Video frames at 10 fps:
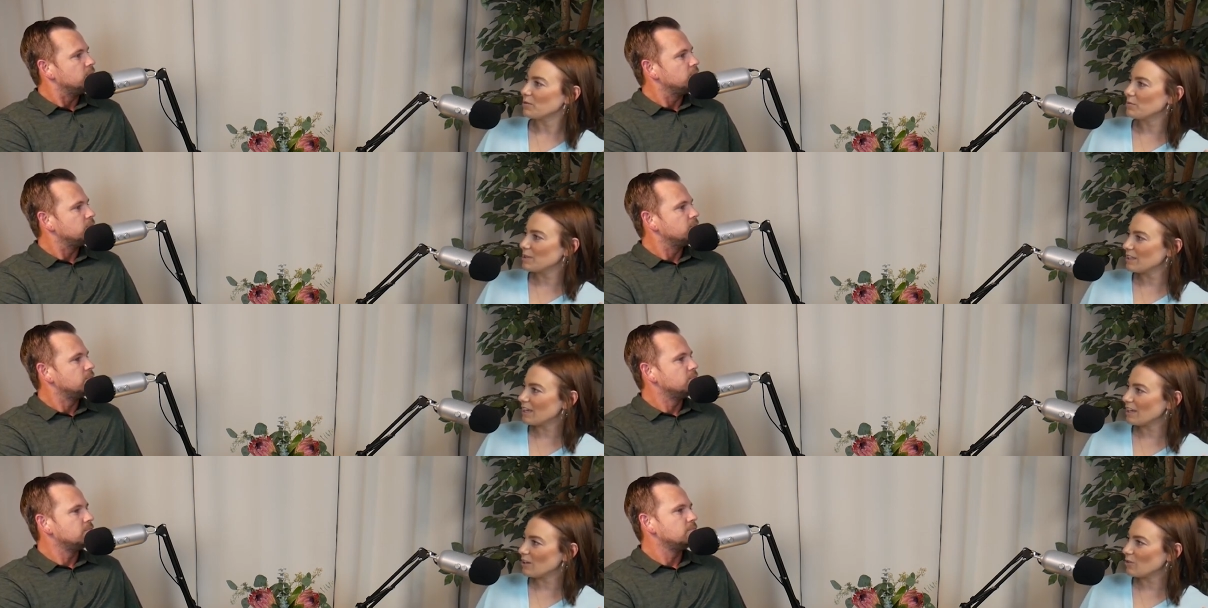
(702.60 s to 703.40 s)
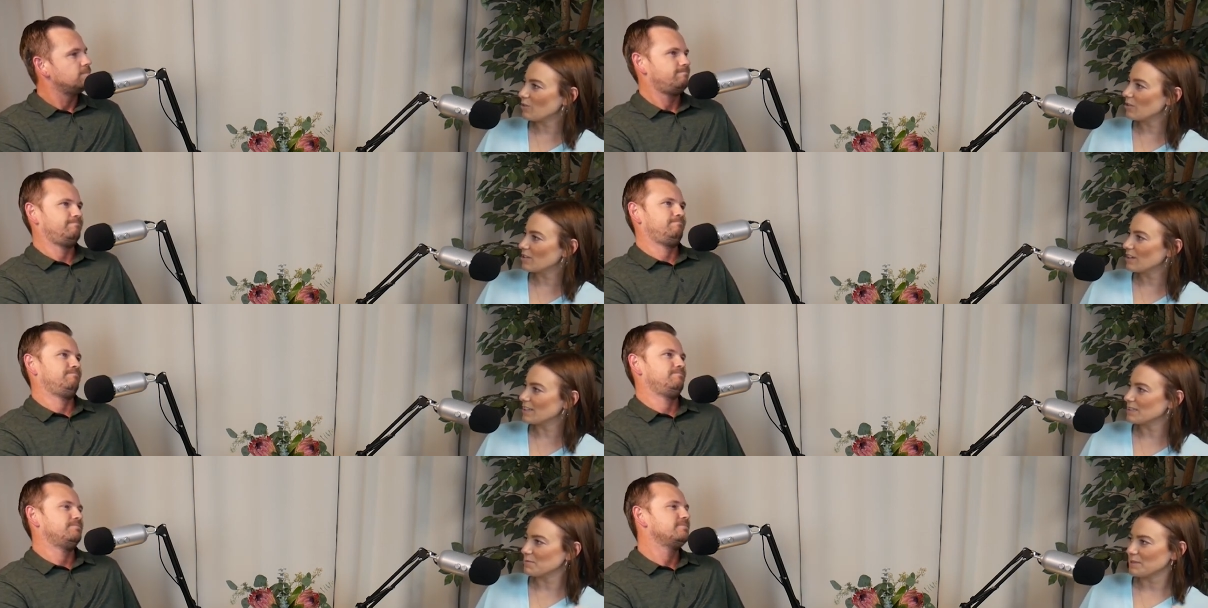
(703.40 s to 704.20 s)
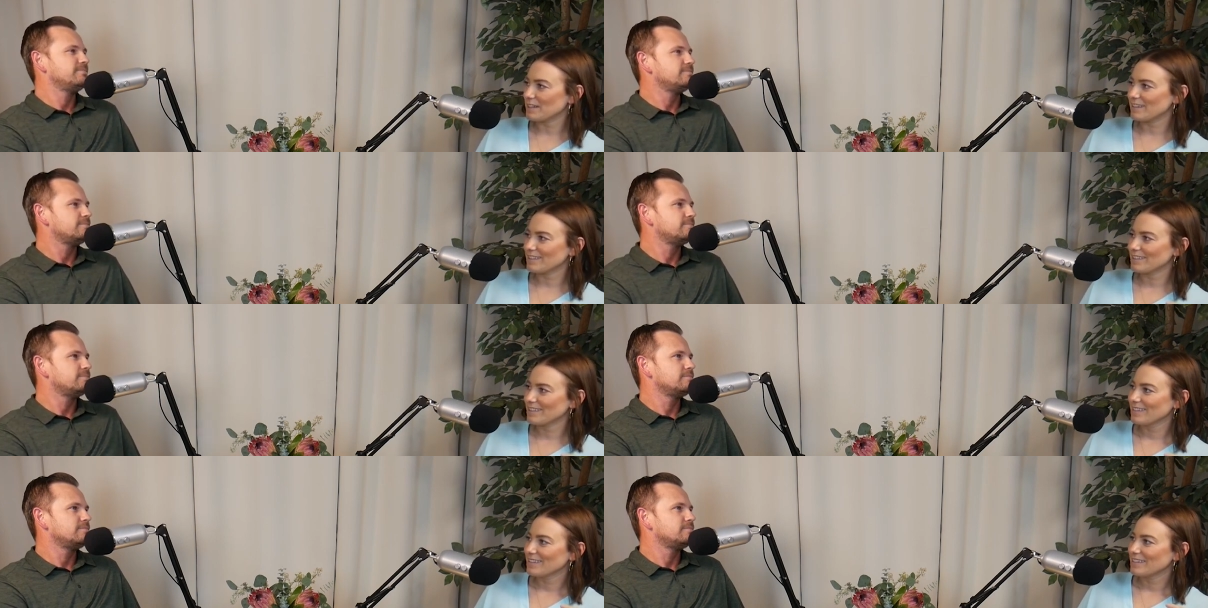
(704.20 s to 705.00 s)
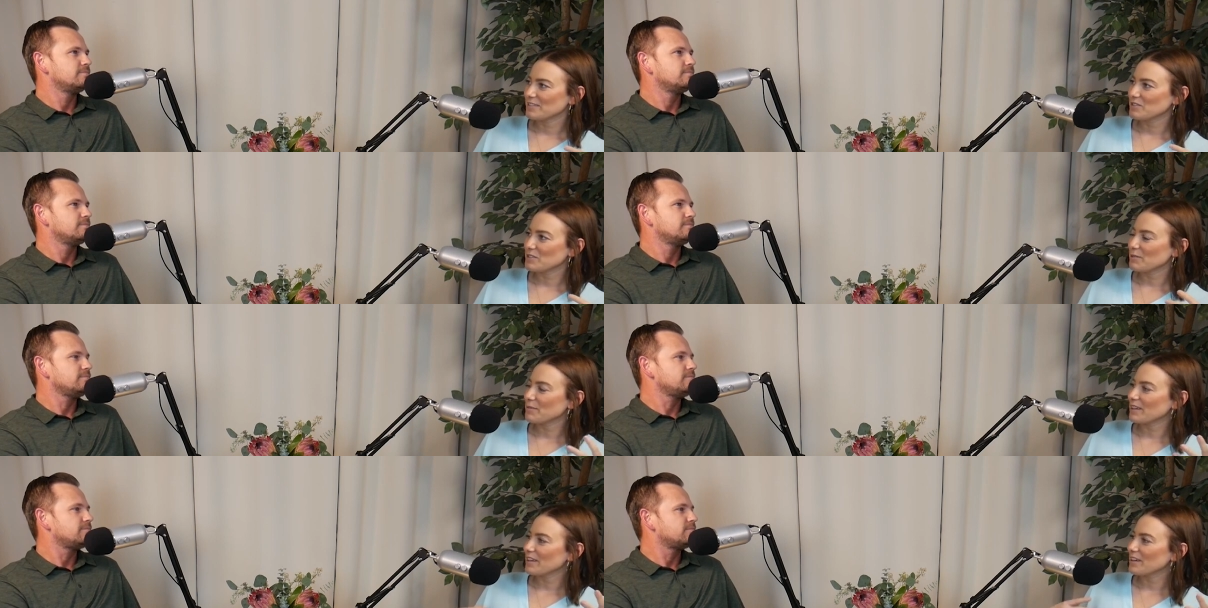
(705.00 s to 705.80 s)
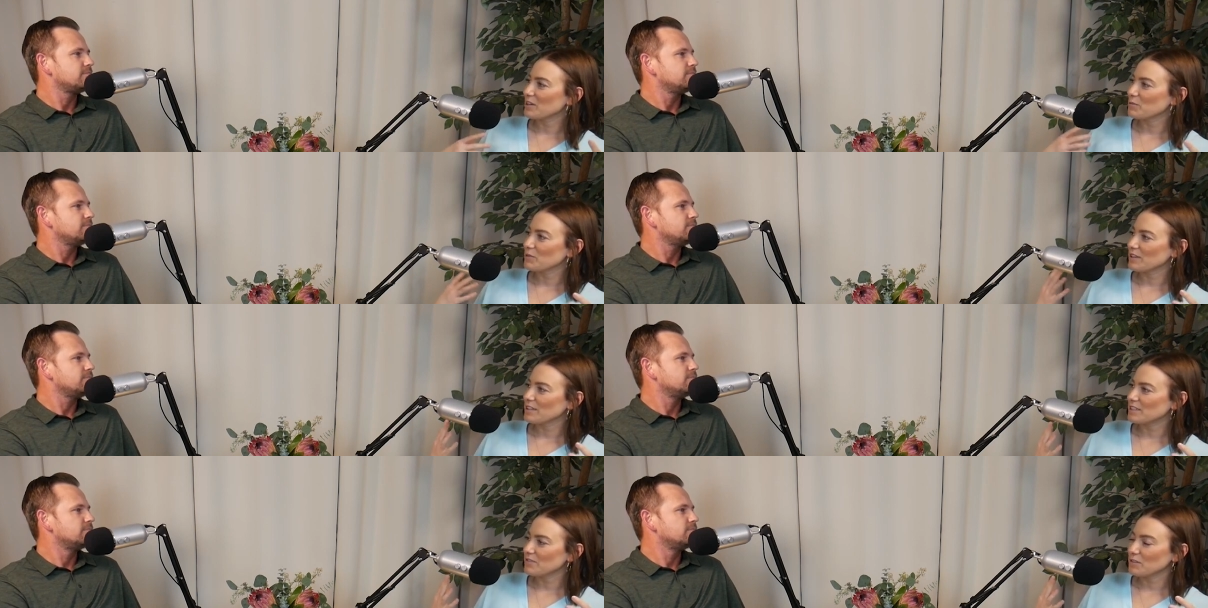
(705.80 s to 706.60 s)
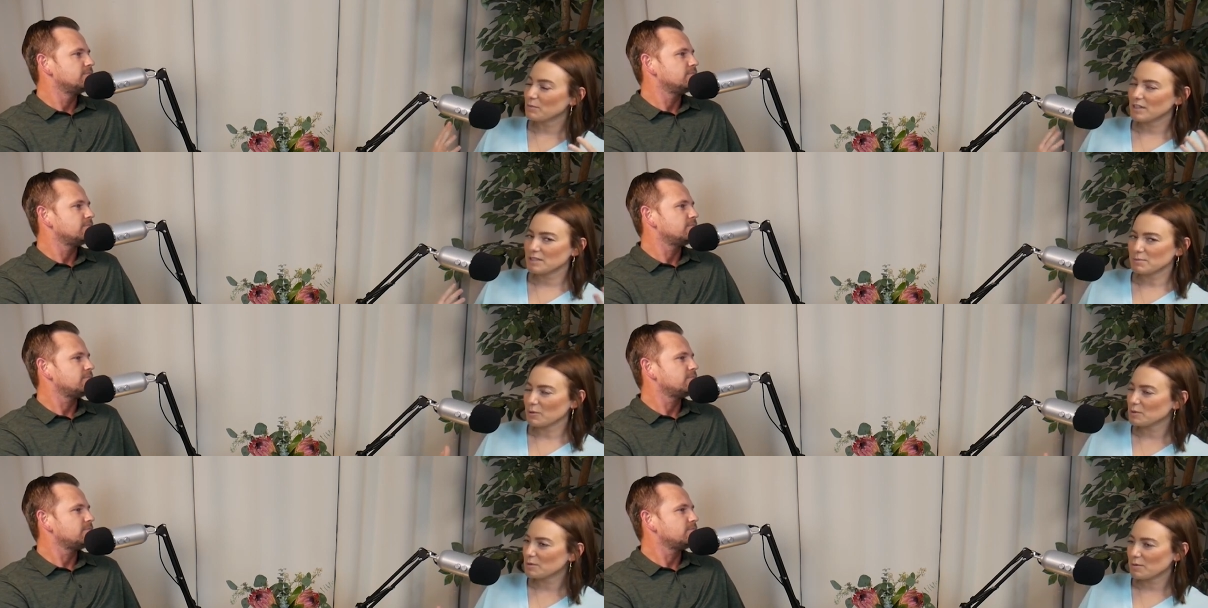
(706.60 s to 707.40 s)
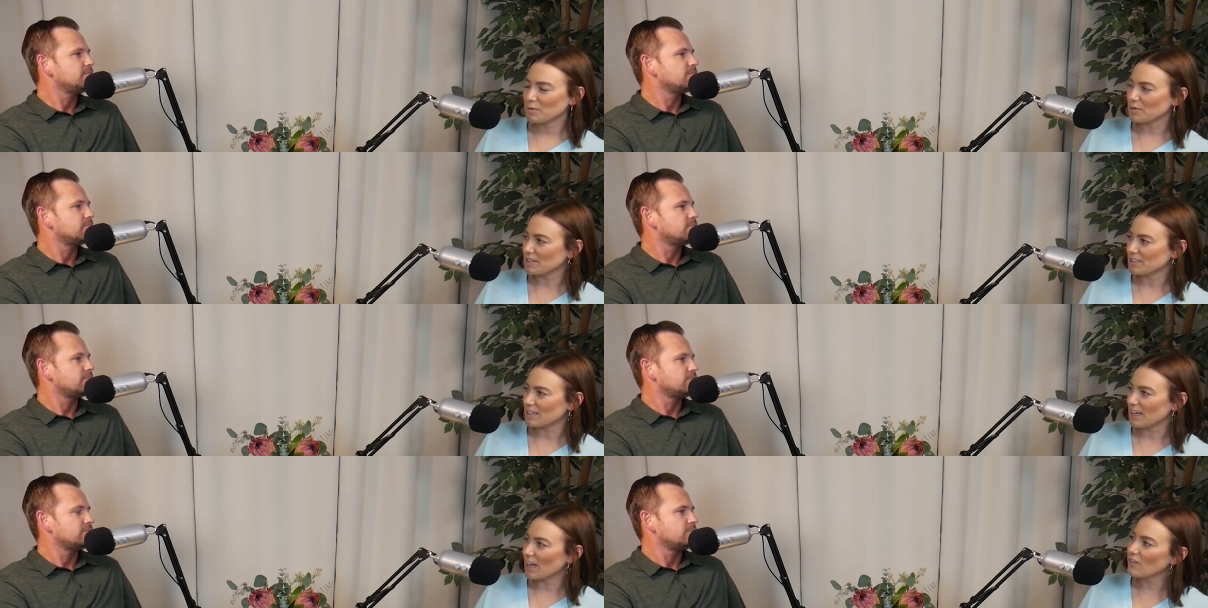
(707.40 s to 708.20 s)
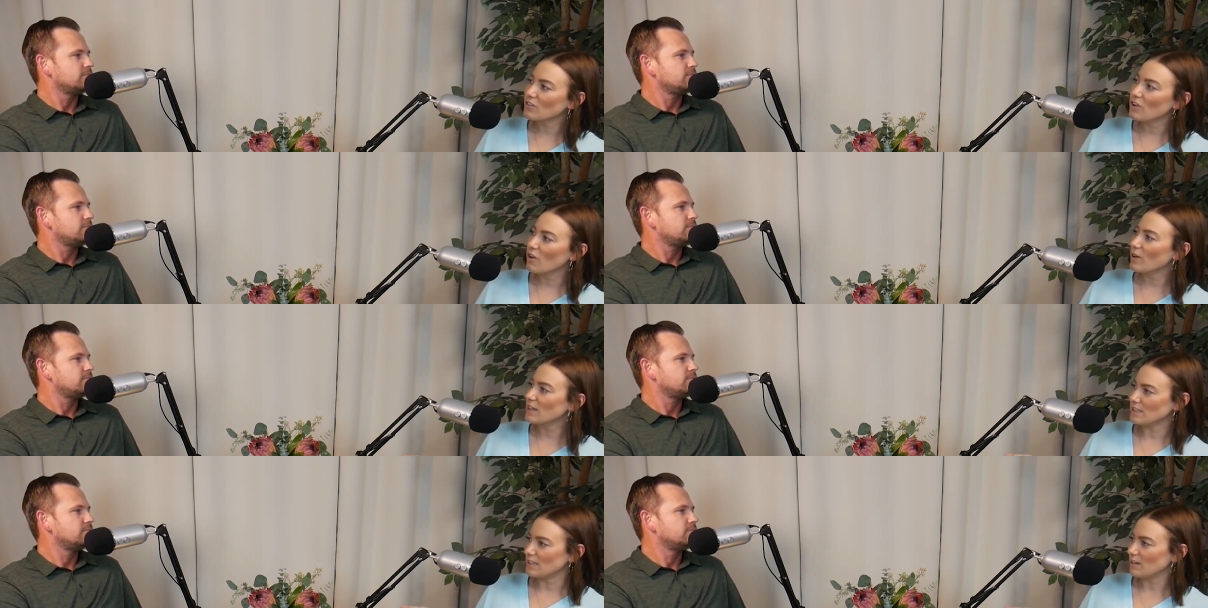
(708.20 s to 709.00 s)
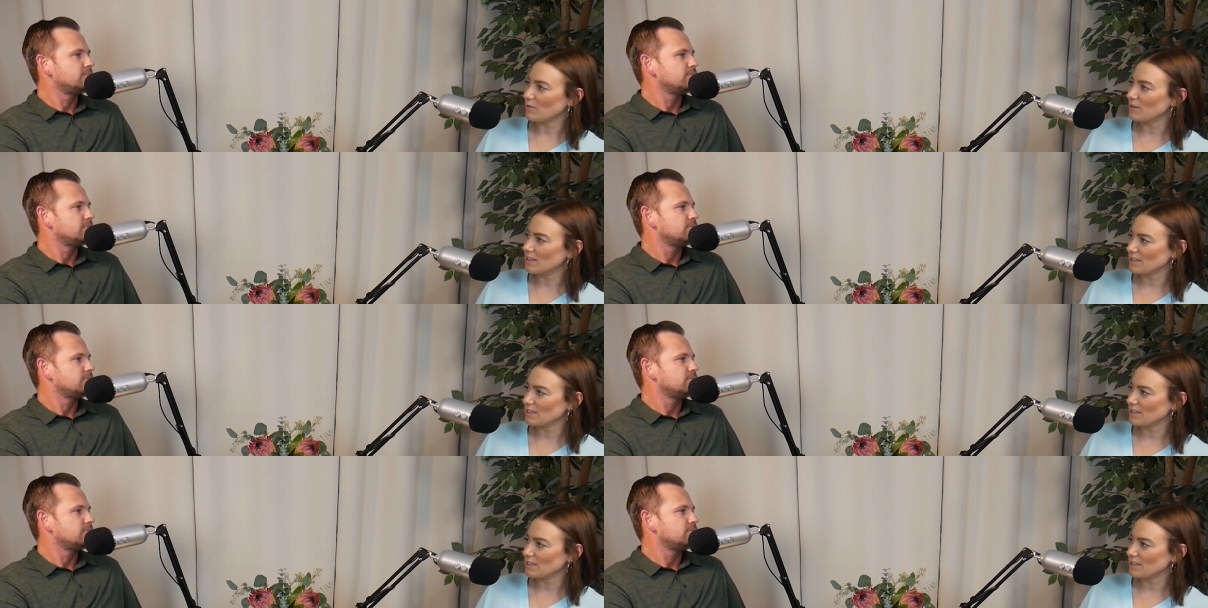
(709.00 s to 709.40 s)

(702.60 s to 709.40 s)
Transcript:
Speaker 1: it would be like, or has it been something completely different? Because most people listening have no idea what